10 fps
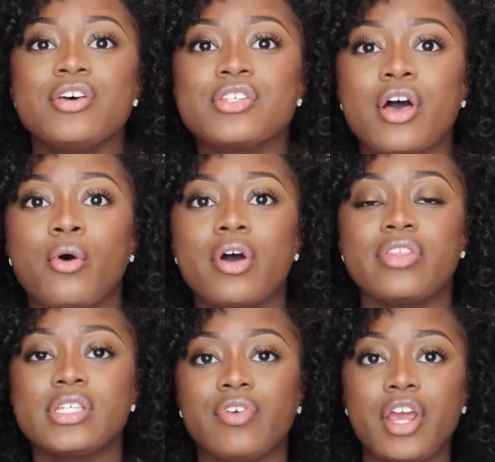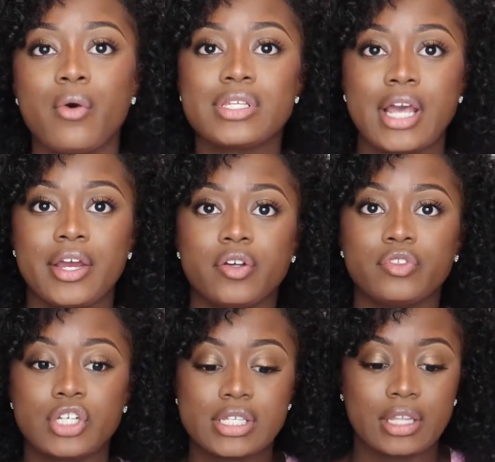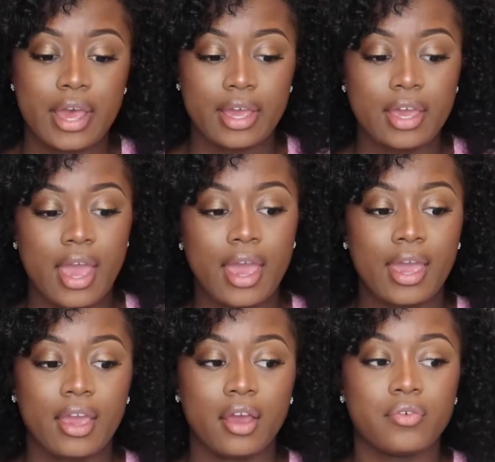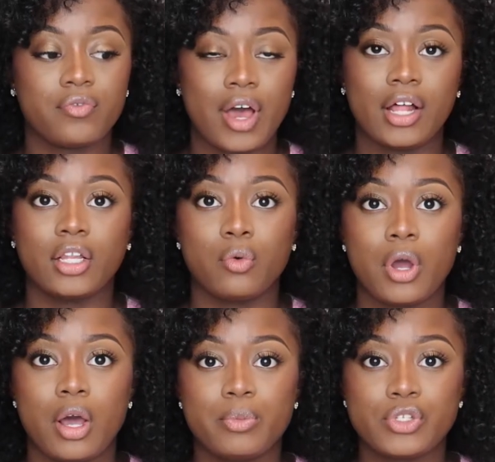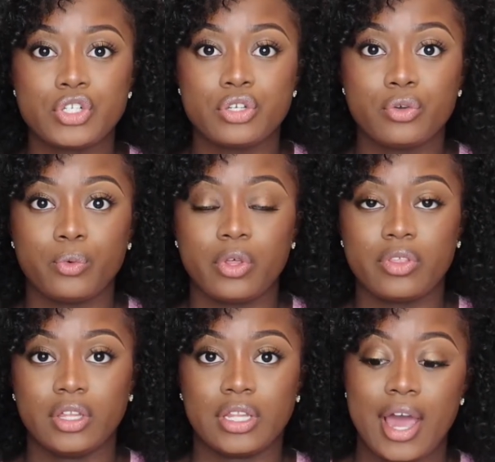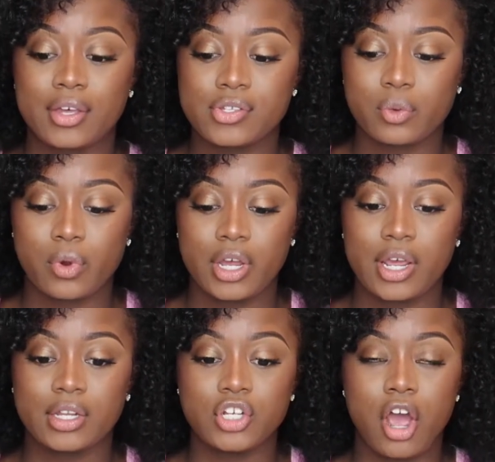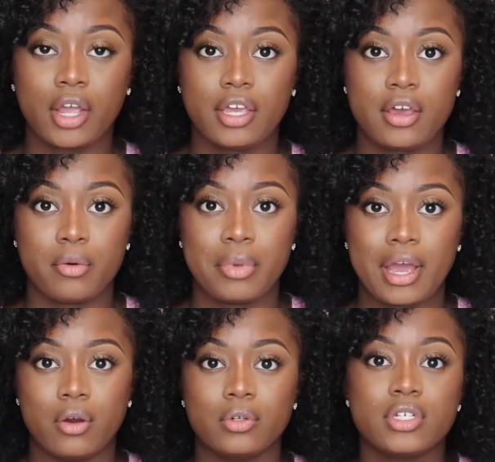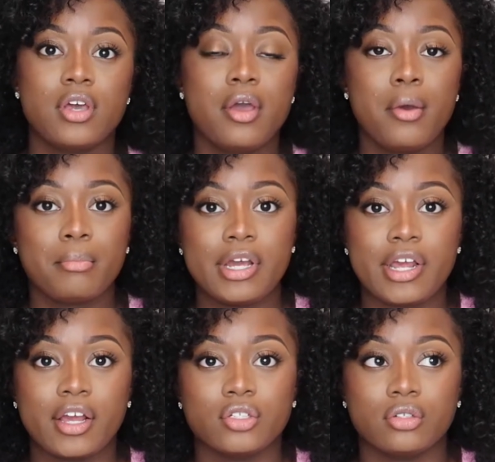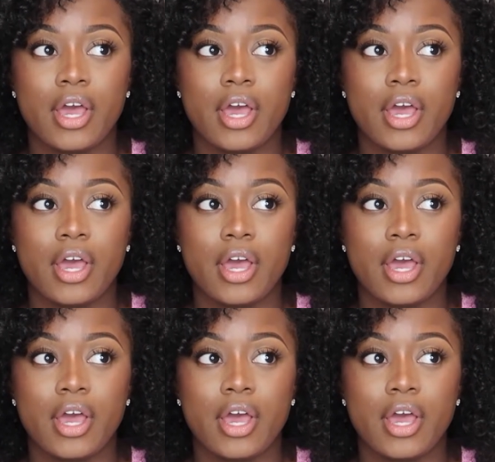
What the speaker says: So this video is kind of just like a follow-up to the last one and talking about my natural